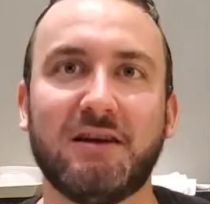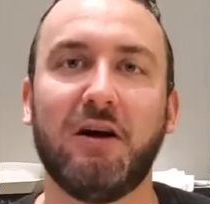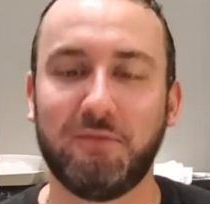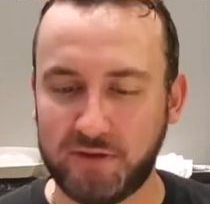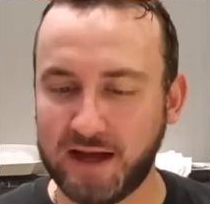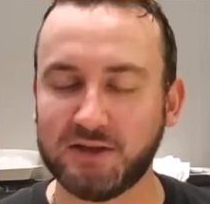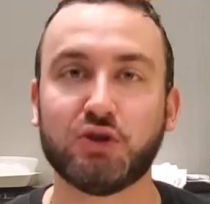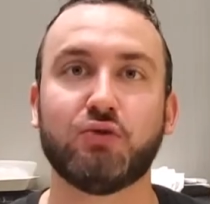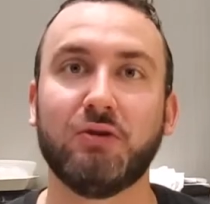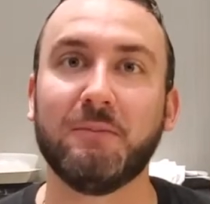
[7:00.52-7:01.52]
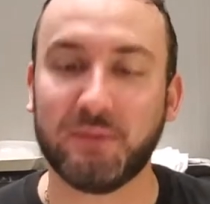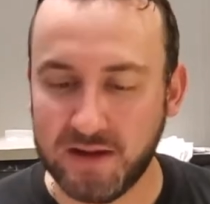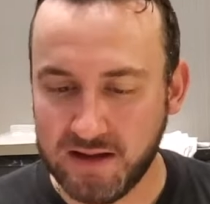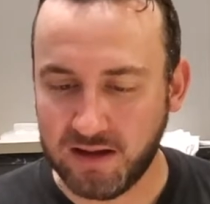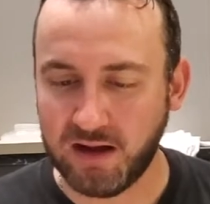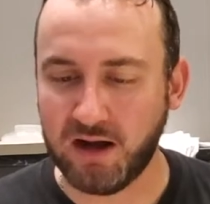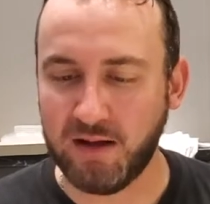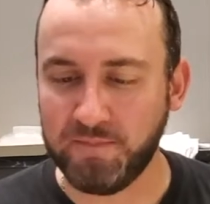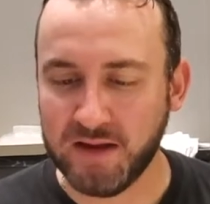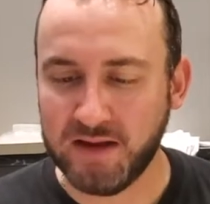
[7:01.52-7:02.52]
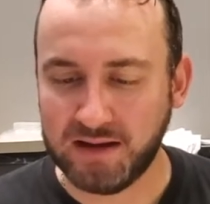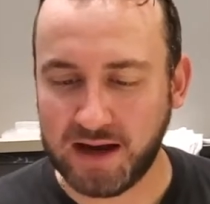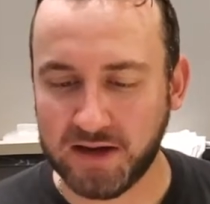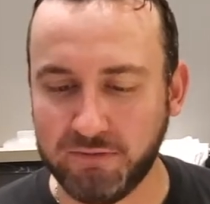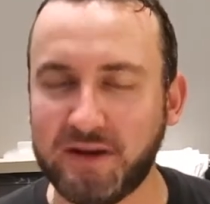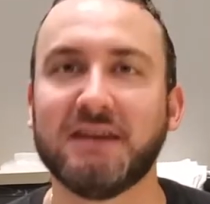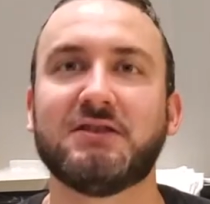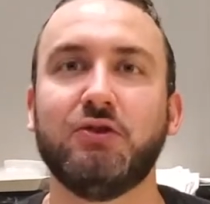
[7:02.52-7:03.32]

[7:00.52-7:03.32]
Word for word: of that shrimp uh, kind of gets you